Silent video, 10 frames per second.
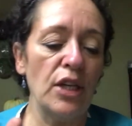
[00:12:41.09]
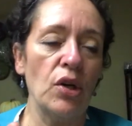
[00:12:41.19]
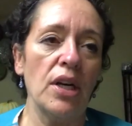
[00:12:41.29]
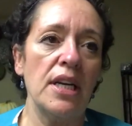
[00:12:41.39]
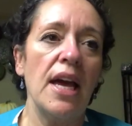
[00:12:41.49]

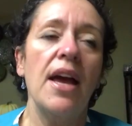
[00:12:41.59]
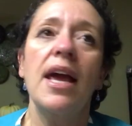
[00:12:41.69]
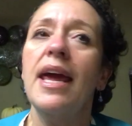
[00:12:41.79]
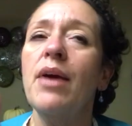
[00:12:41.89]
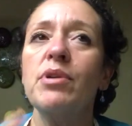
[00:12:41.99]
good.
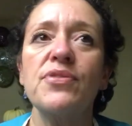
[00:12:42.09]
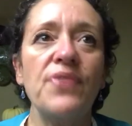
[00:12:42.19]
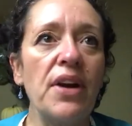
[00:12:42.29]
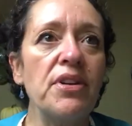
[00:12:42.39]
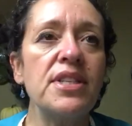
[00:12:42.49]
It was
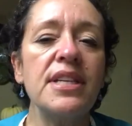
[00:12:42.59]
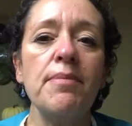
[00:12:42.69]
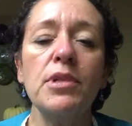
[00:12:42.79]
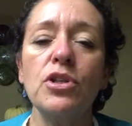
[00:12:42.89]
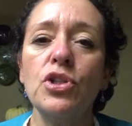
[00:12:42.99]
very
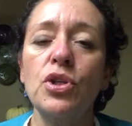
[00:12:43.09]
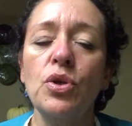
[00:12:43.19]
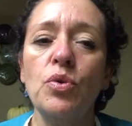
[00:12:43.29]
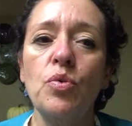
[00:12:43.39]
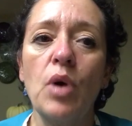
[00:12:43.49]
similar
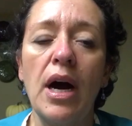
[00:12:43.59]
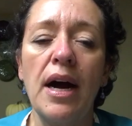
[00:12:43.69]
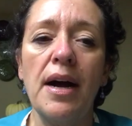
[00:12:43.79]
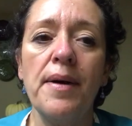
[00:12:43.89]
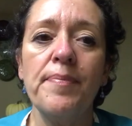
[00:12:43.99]
to
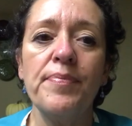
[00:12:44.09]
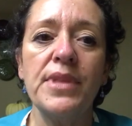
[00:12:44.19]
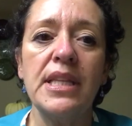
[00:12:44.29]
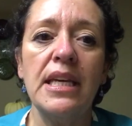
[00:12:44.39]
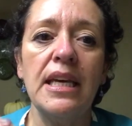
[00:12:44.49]

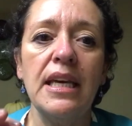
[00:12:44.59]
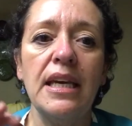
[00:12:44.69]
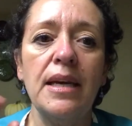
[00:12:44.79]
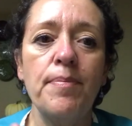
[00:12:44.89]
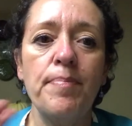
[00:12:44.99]

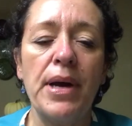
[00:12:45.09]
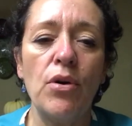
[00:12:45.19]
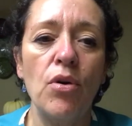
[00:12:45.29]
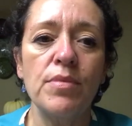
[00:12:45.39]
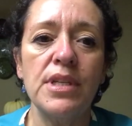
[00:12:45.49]
the Better
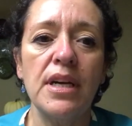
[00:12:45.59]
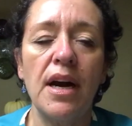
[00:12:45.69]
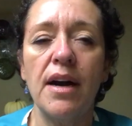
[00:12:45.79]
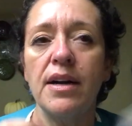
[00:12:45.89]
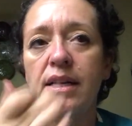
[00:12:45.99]
Homes and
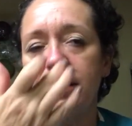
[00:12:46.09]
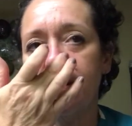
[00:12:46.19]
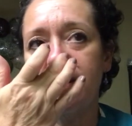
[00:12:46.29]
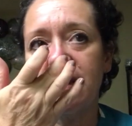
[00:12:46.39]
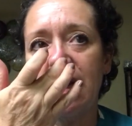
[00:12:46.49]

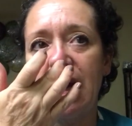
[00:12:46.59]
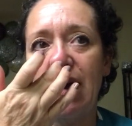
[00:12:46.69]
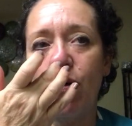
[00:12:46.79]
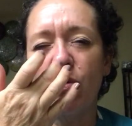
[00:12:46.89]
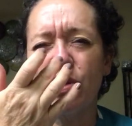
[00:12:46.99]
Gardens
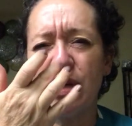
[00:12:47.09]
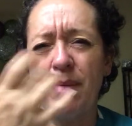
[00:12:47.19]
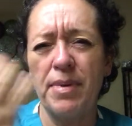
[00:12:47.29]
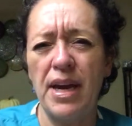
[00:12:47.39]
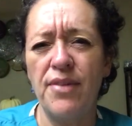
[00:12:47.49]
orange
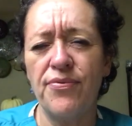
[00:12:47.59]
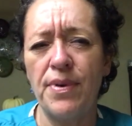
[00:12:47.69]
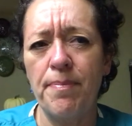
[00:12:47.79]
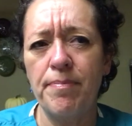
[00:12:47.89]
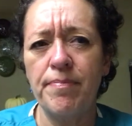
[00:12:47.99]
cupcake
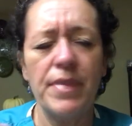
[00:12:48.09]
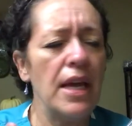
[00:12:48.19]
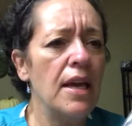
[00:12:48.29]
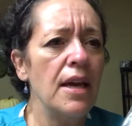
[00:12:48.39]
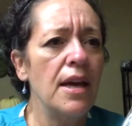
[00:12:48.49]
from
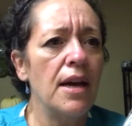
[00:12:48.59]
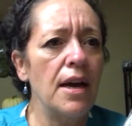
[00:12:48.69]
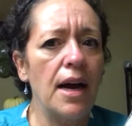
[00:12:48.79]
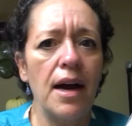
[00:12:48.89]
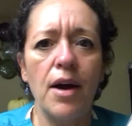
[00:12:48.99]

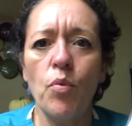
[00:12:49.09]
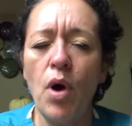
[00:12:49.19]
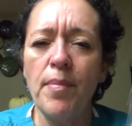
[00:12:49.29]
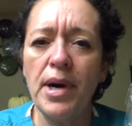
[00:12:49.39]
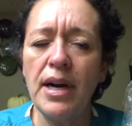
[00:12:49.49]

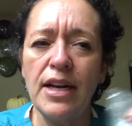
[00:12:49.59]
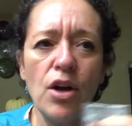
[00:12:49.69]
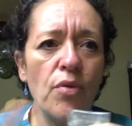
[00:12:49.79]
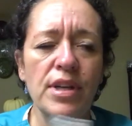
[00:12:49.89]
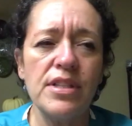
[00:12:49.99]
Walmart. I
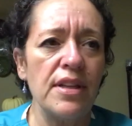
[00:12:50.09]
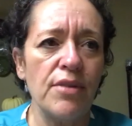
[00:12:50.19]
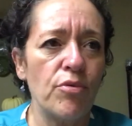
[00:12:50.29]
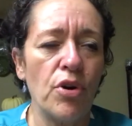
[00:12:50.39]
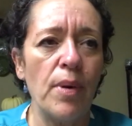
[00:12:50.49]
know that's not
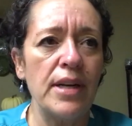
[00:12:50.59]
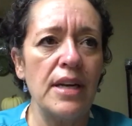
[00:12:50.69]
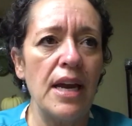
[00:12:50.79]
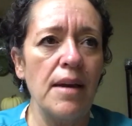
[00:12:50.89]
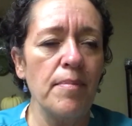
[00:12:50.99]
the correct
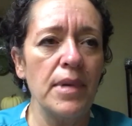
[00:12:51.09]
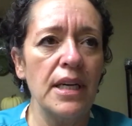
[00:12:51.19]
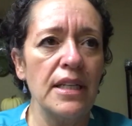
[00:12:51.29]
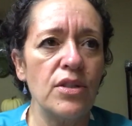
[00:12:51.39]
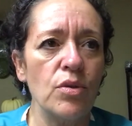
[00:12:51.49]
name.
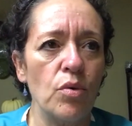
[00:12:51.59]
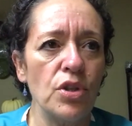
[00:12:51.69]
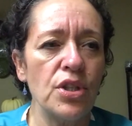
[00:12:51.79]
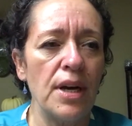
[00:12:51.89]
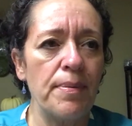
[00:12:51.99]
It's
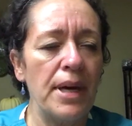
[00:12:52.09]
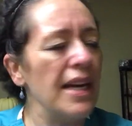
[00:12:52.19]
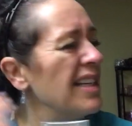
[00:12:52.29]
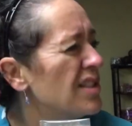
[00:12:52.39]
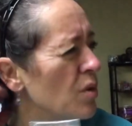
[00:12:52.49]
orange
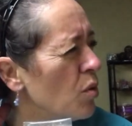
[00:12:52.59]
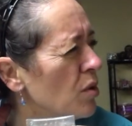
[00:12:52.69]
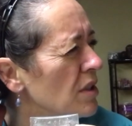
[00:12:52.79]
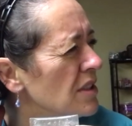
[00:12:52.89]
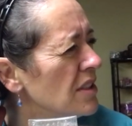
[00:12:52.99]
cupcake. It's
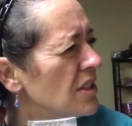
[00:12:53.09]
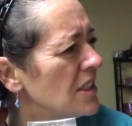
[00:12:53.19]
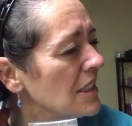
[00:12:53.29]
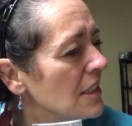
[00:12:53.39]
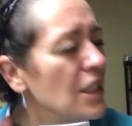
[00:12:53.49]
orange,
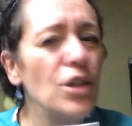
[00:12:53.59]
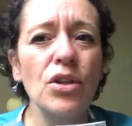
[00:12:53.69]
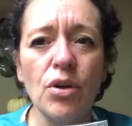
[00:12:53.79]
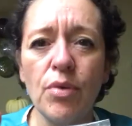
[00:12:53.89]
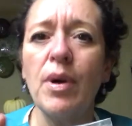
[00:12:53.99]

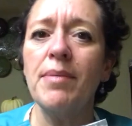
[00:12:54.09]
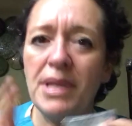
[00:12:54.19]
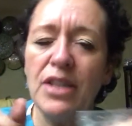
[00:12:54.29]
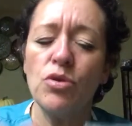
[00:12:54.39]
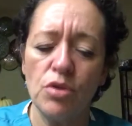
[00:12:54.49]
you know the one I
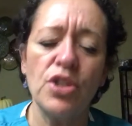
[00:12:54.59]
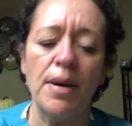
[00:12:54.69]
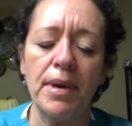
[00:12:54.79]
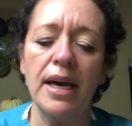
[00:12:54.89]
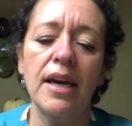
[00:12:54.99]
mean. It's orange
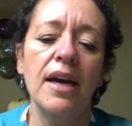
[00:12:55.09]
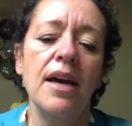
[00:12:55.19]
cupcake.